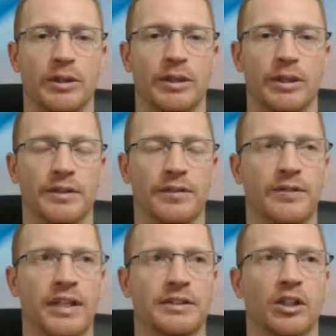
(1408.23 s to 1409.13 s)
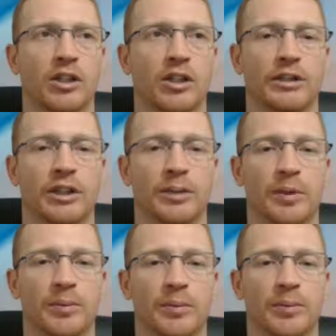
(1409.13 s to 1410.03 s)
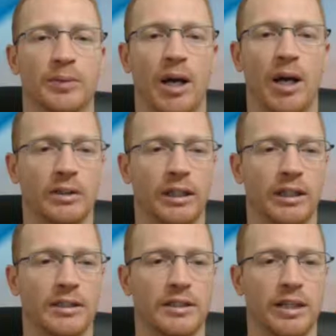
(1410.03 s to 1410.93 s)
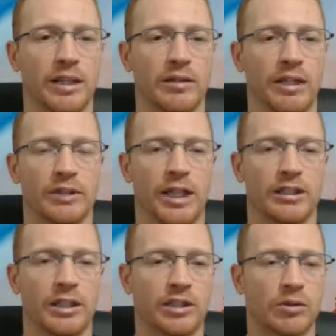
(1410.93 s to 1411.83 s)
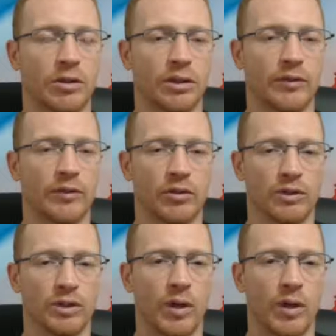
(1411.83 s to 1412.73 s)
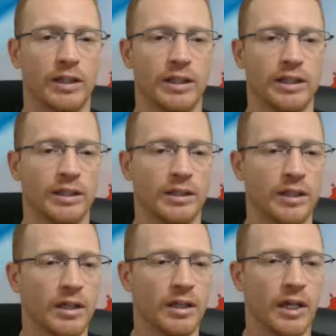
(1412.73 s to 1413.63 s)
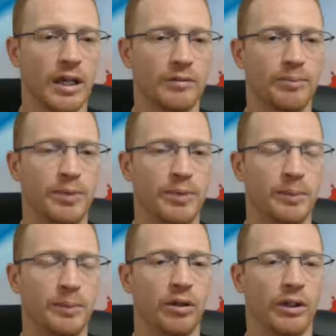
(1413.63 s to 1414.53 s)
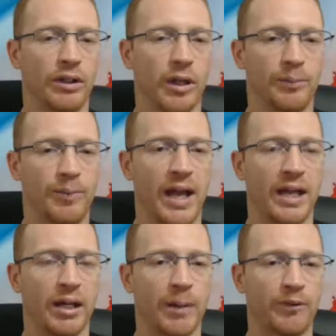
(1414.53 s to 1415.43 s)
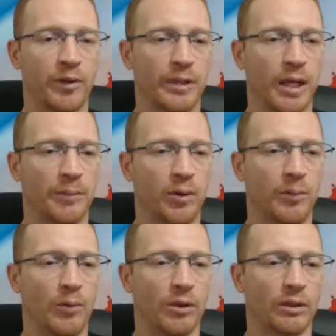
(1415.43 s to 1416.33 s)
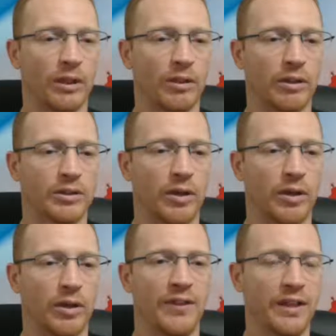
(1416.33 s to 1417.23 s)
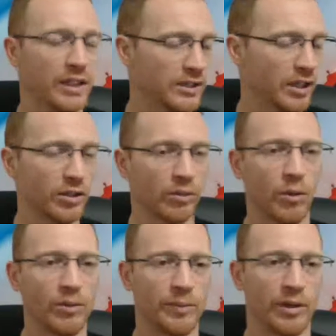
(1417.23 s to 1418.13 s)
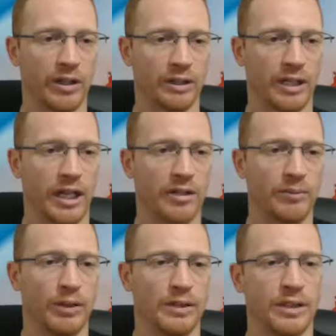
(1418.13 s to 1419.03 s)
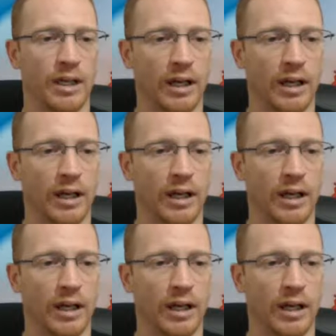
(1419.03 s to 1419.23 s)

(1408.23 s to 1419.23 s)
does. And that's a great GPP option. Like I said, with Sanchez struggling versus righties and people probably not paying up for him in that ballpark there. So I think he's under-owned, to be honest, Stanton. But,